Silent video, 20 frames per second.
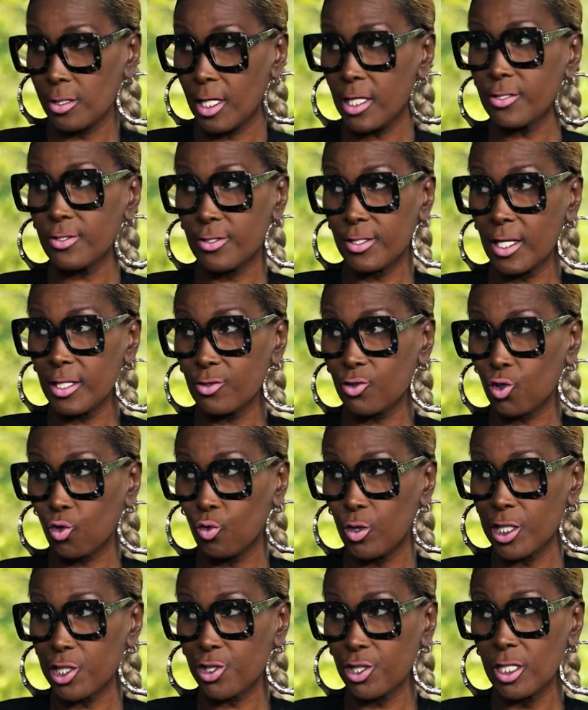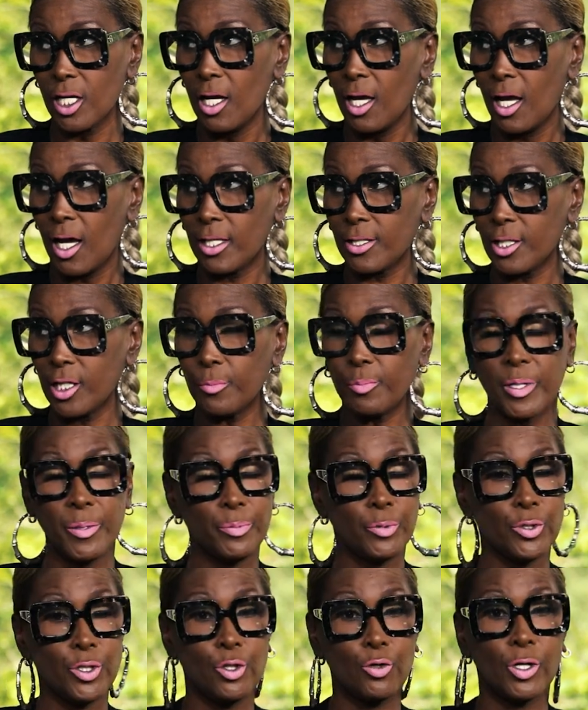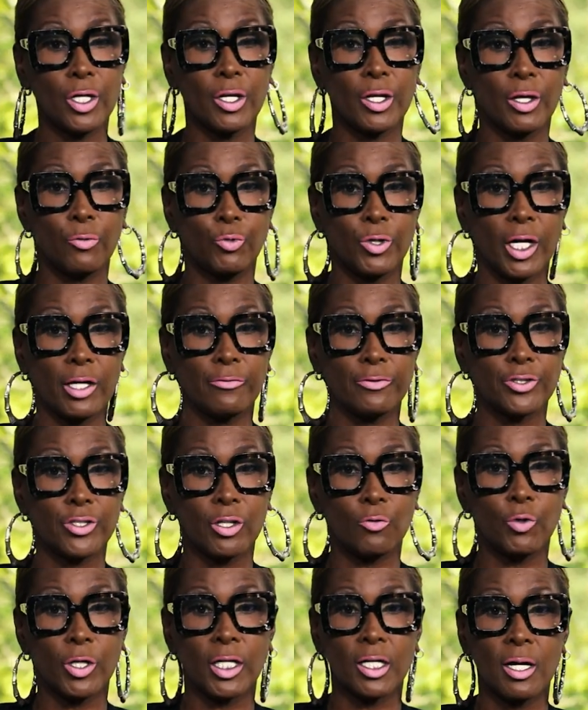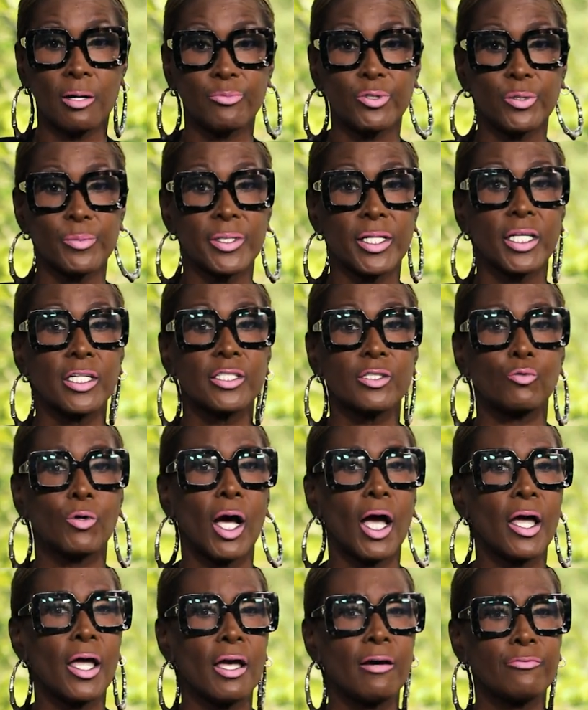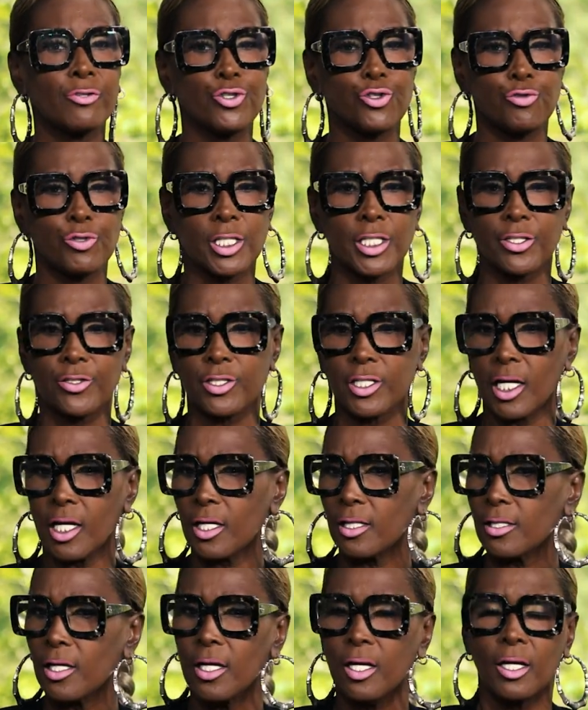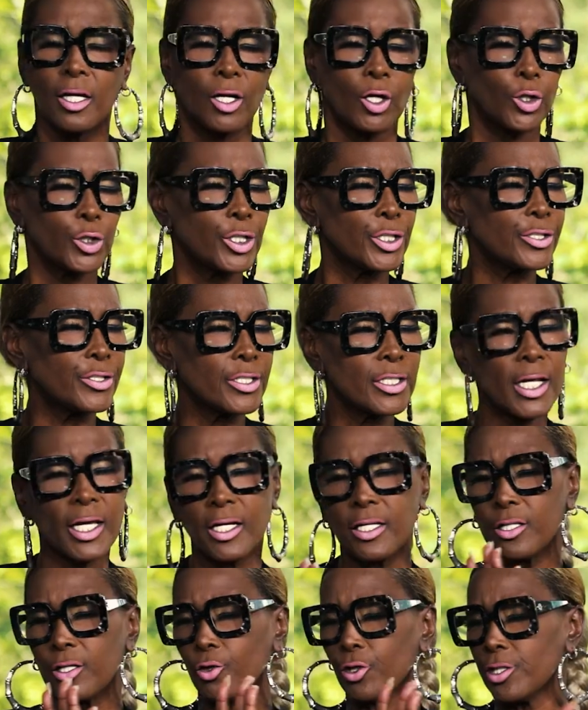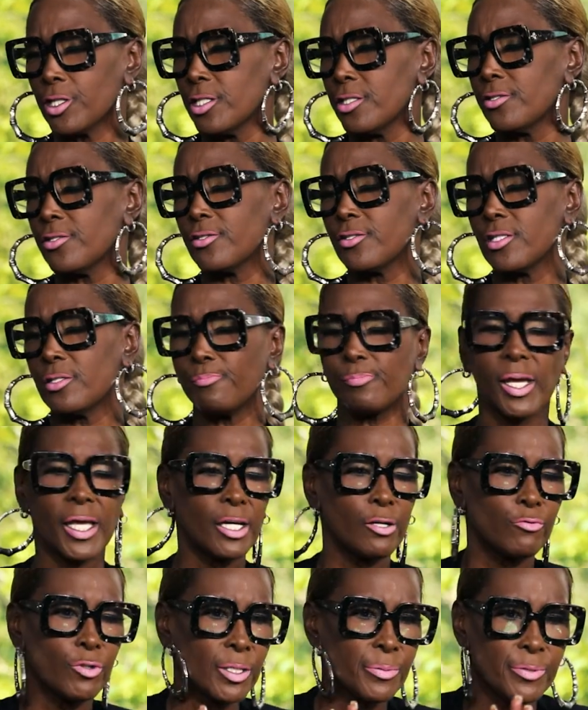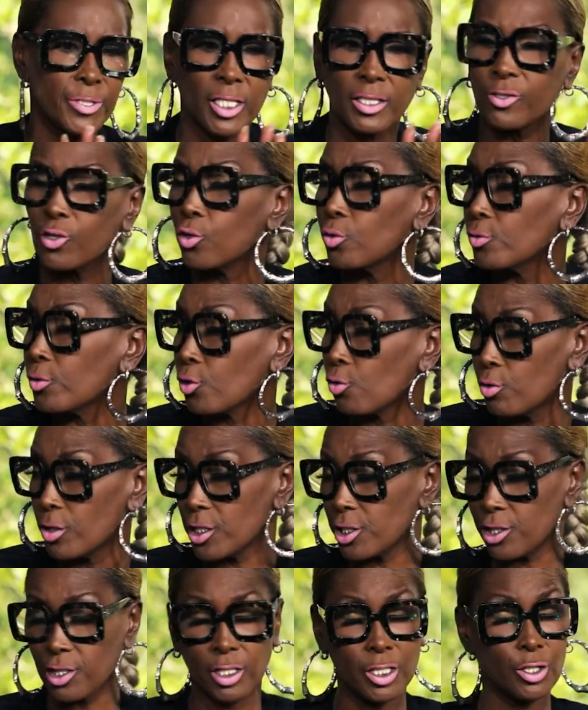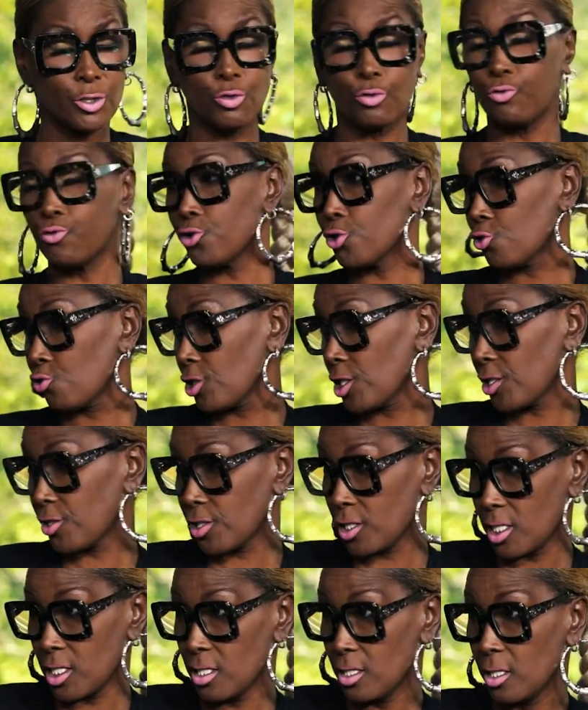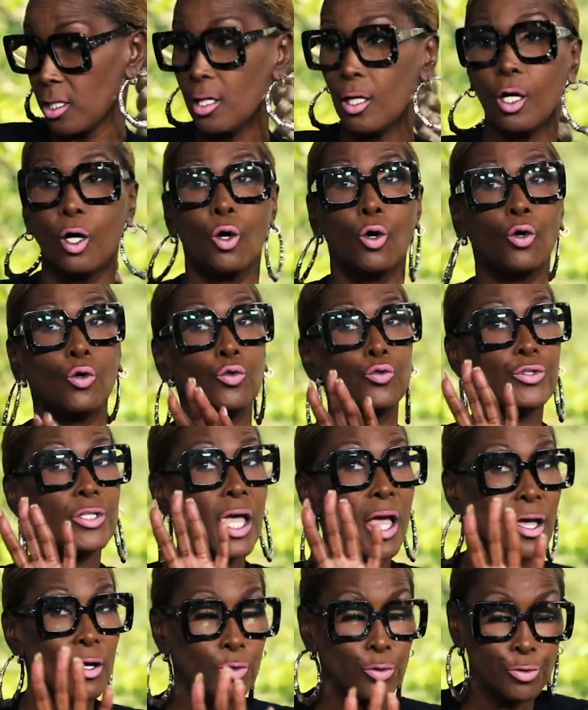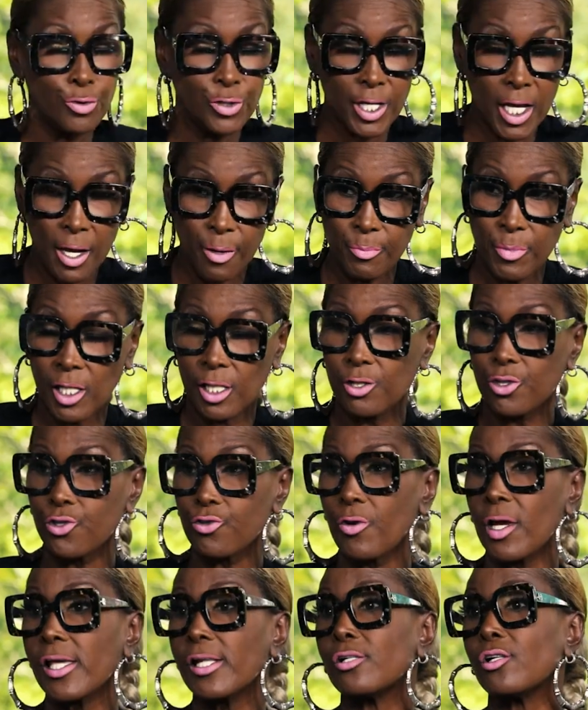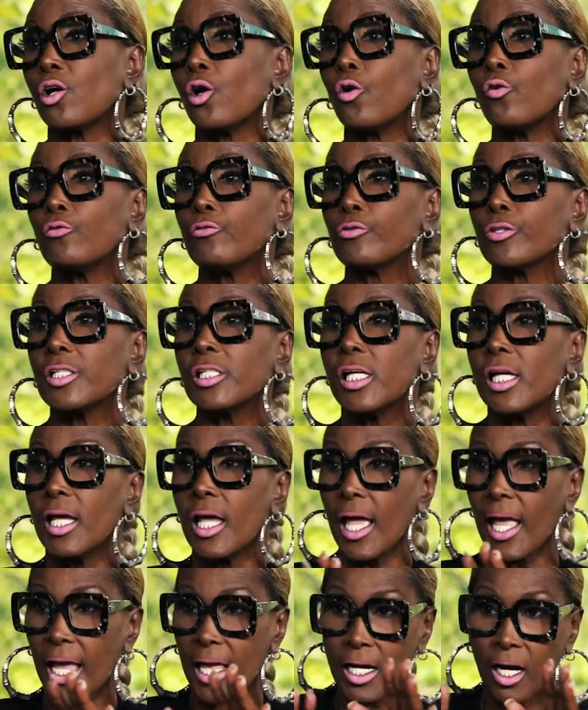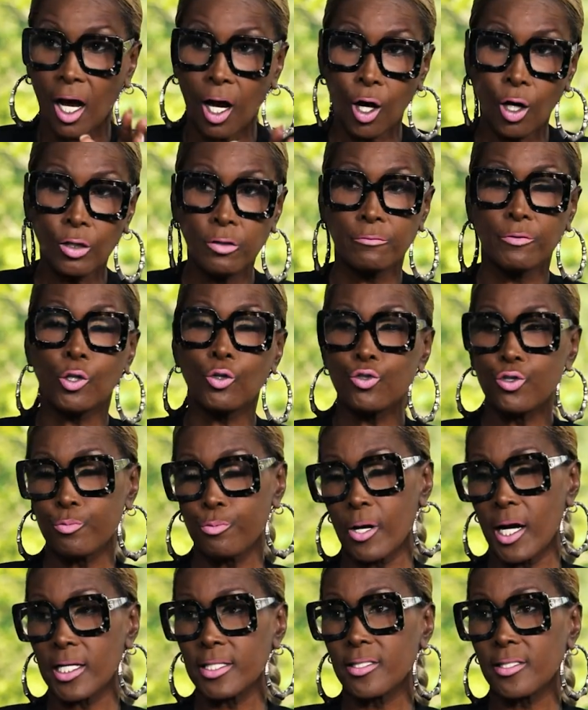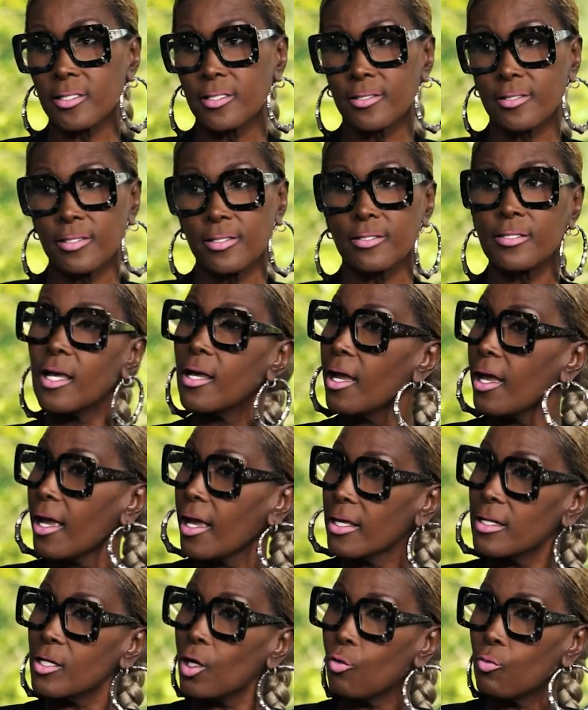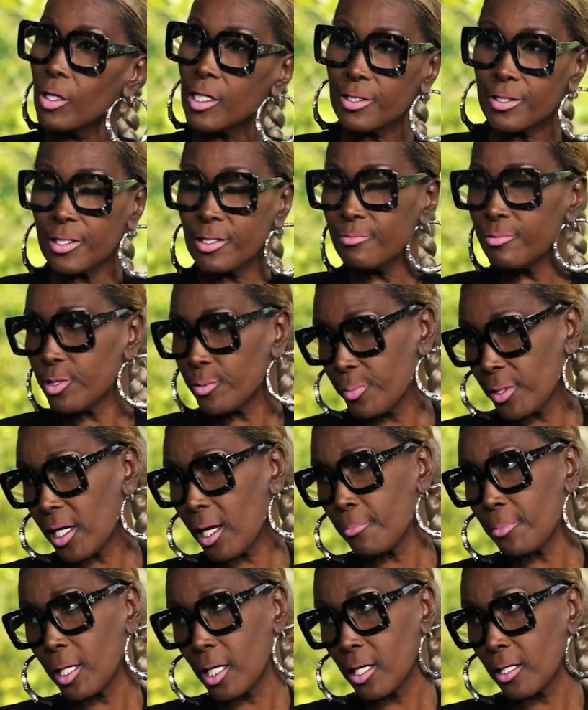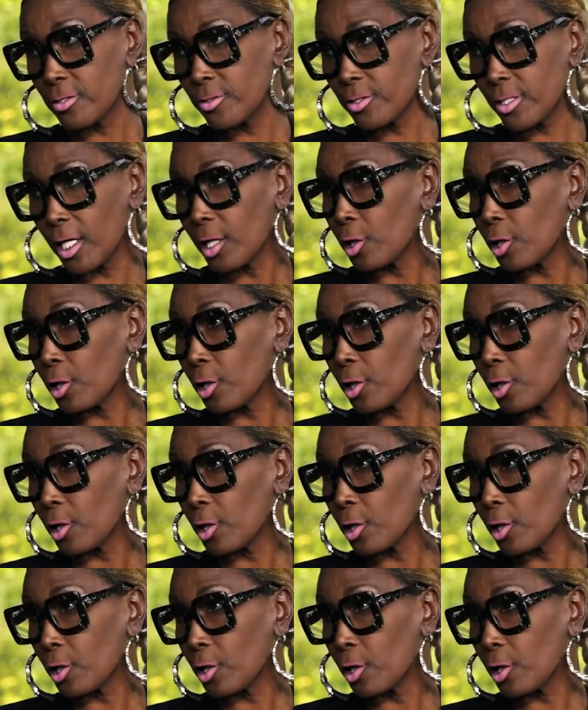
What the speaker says: That's the question. I tell people and whenever someone comes to me and they say, well, I have a trust or this and that, or this is in bankruptcy. So the question is, who's the trustee? Who's the administrator over it? And all of those processes. And no one seems to be able to answer